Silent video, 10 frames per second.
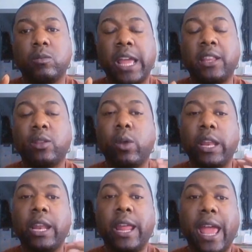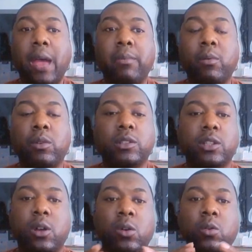And the way that it happened was
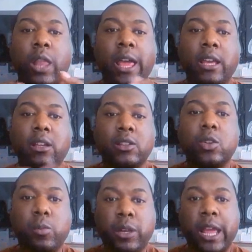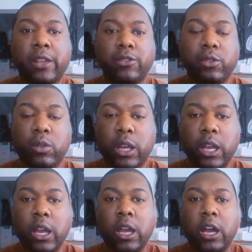so like supernatural.
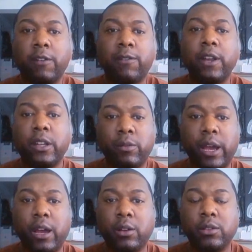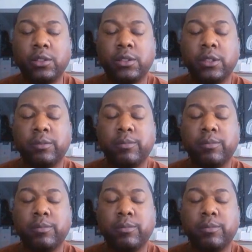A friend of ours